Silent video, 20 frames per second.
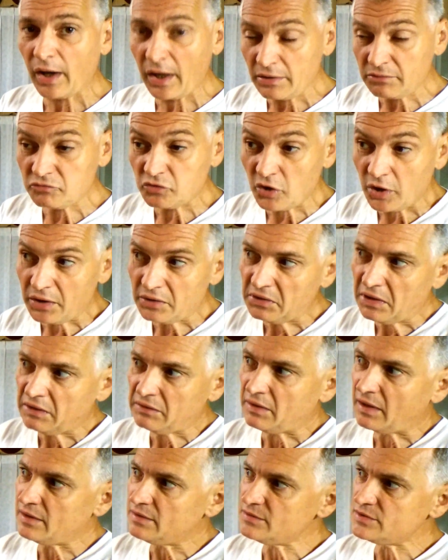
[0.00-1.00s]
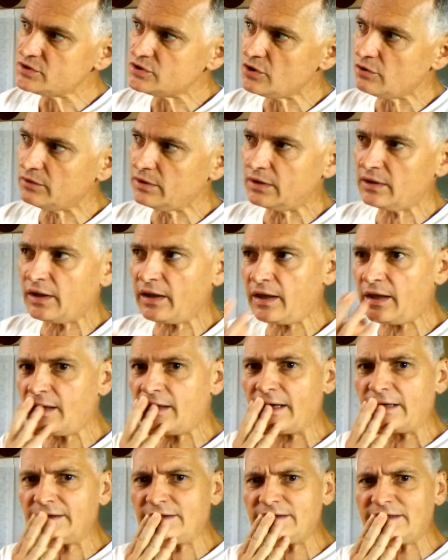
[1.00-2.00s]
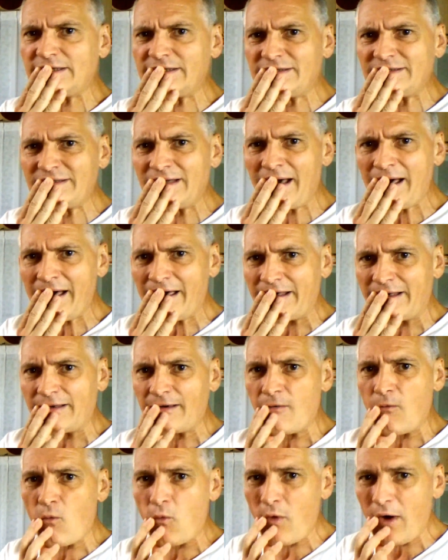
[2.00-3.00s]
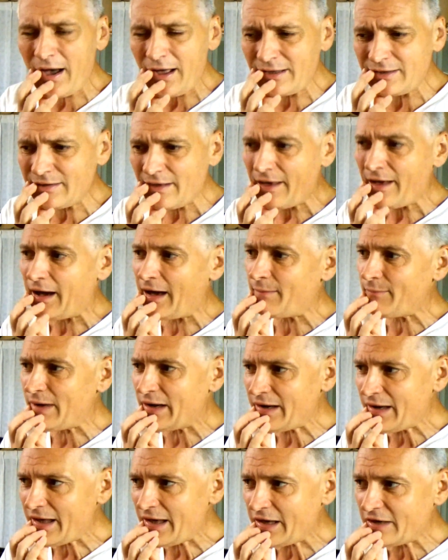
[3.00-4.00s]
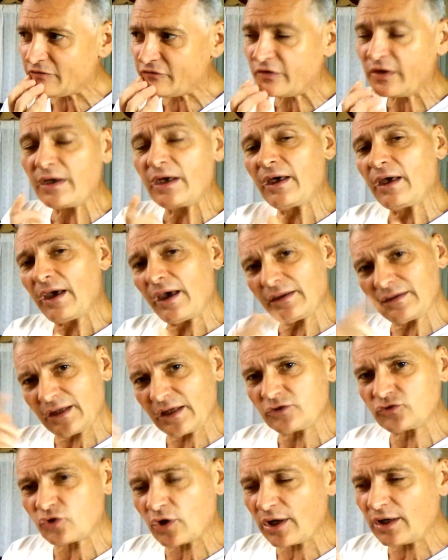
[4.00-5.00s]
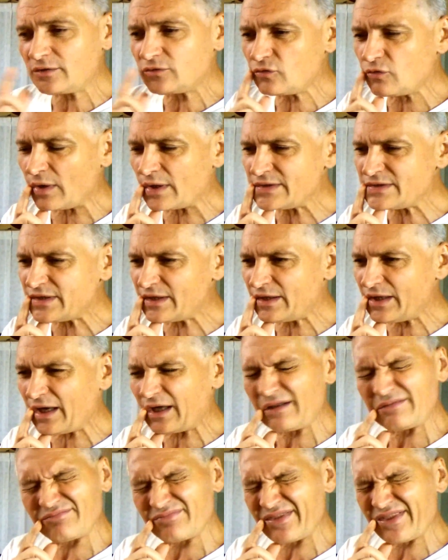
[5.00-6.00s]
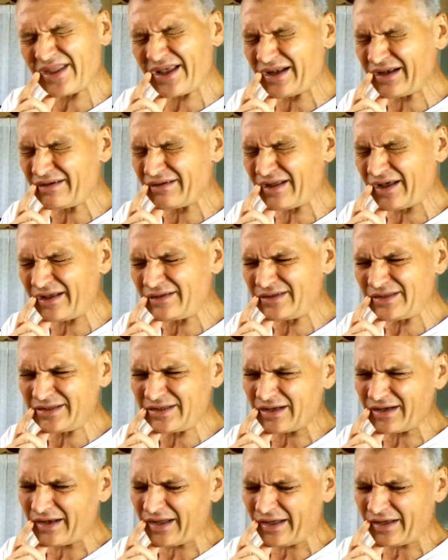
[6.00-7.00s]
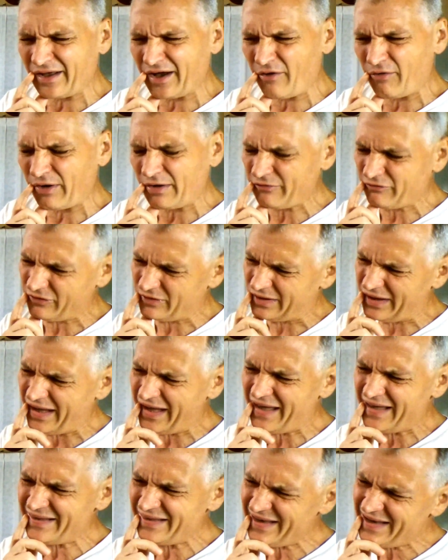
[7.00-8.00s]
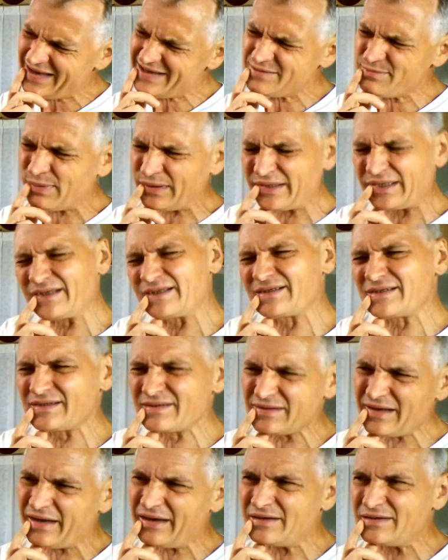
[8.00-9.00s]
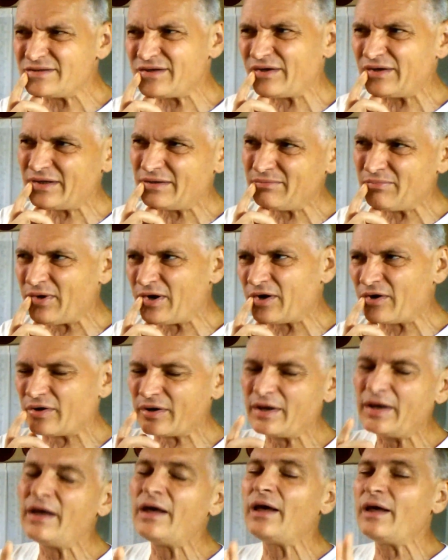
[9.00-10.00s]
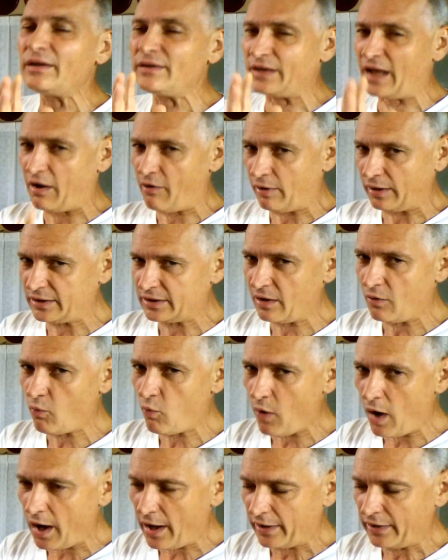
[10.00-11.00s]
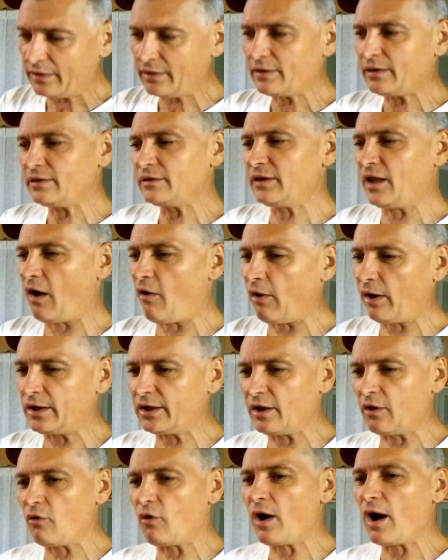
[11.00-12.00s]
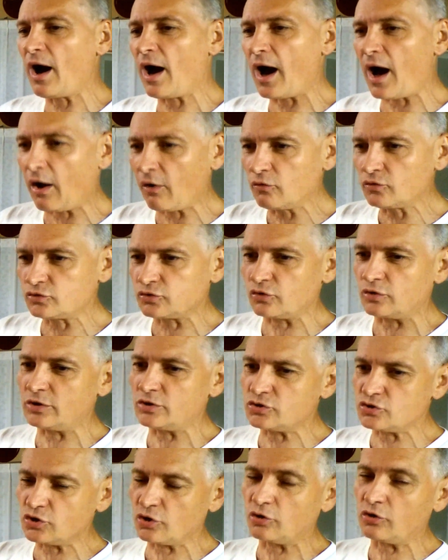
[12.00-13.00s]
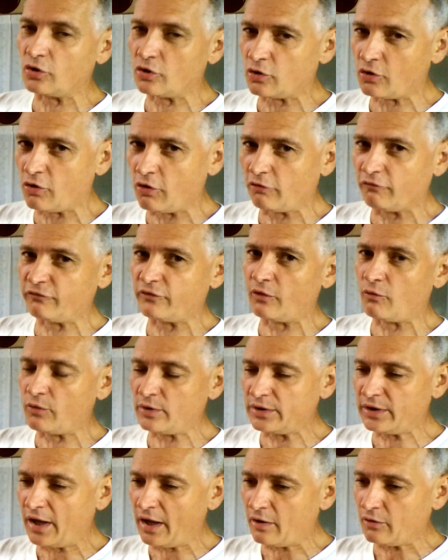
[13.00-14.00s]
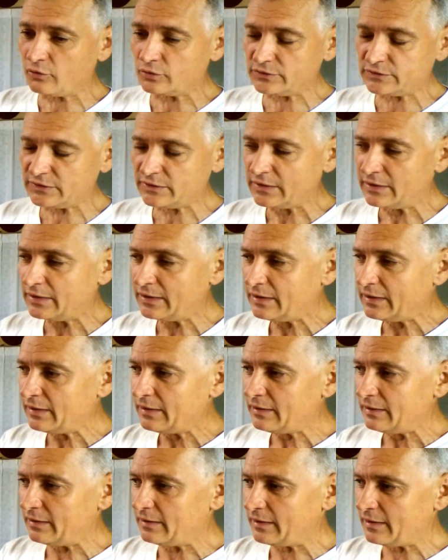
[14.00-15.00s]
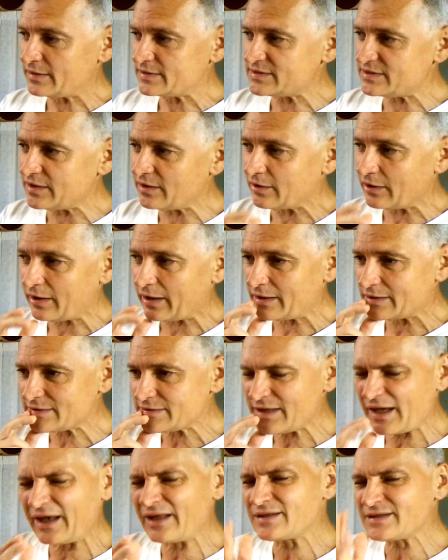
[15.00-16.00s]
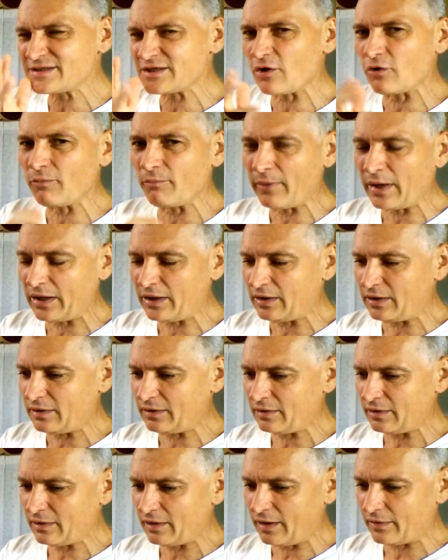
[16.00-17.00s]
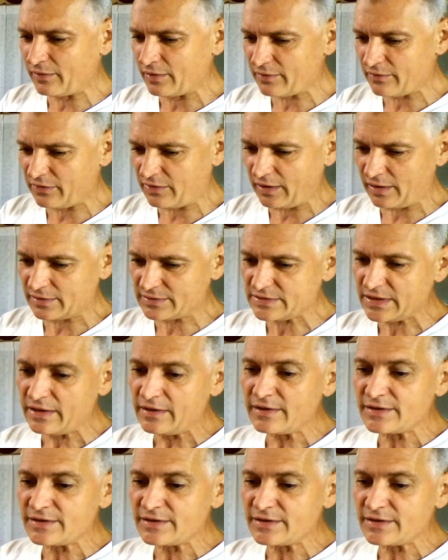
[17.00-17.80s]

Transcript: I tried and I saw that, hey, I didn't die. What? I'm alive. And I tried once again, then I didn't like how I feel. Ah, yes, but it's, I enjoy it more. Now I know why. Now I know how to enjoy your coffee without uh, cigarettes and so many other things.